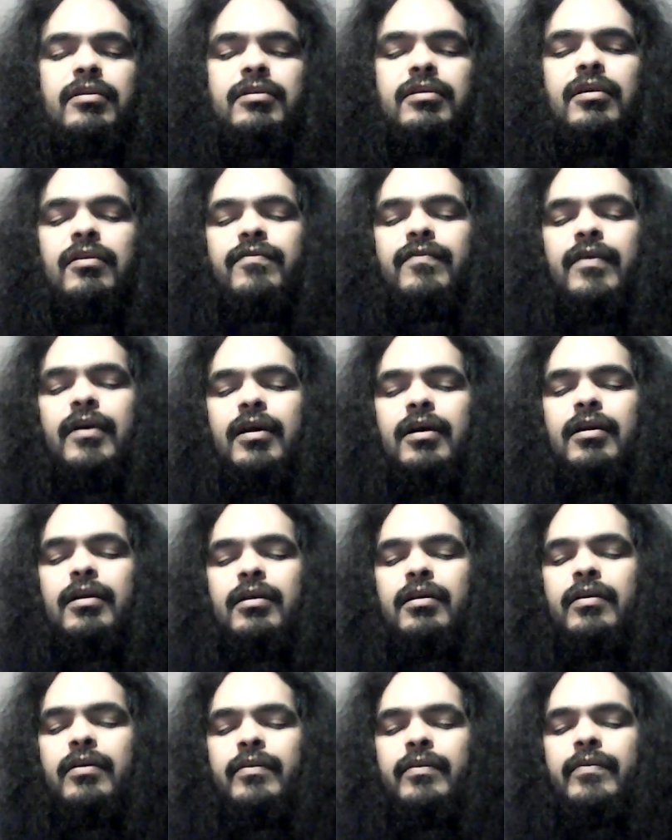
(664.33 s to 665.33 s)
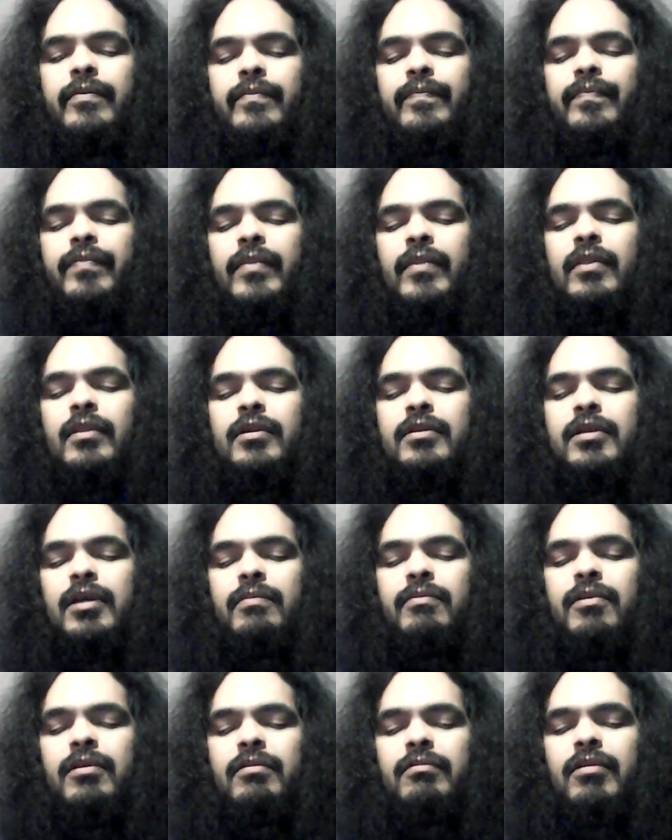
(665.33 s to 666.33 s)
so far, the
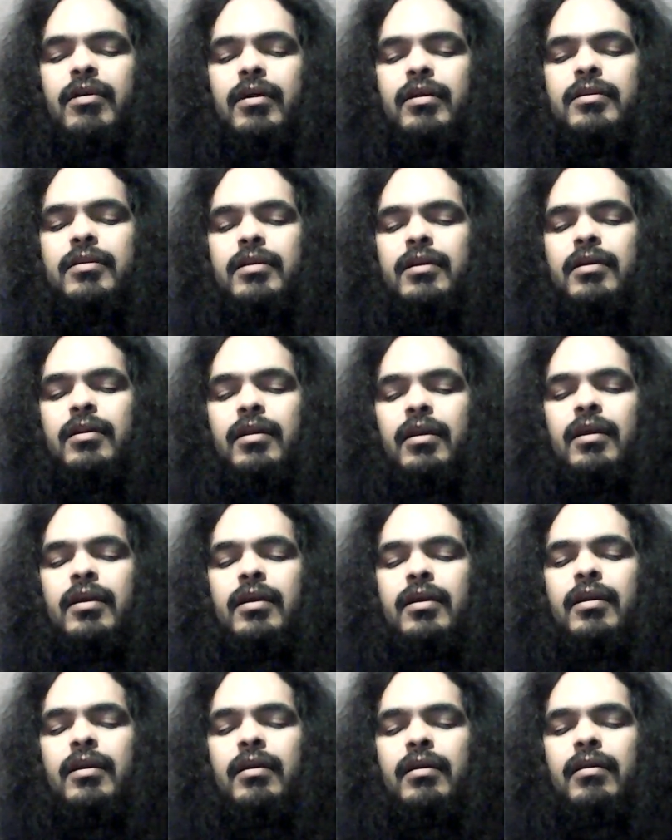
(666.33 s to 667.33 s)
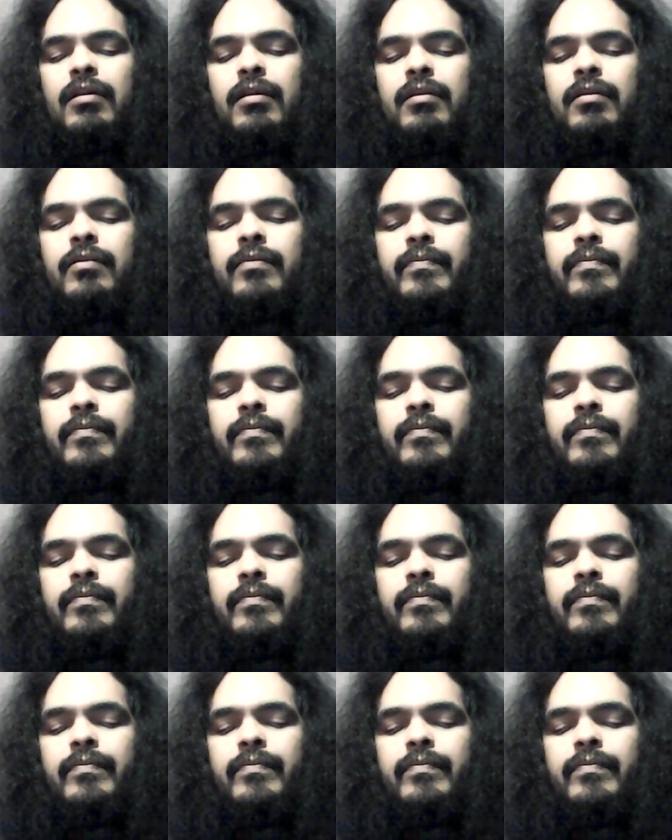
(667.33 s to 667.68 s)
table of content, and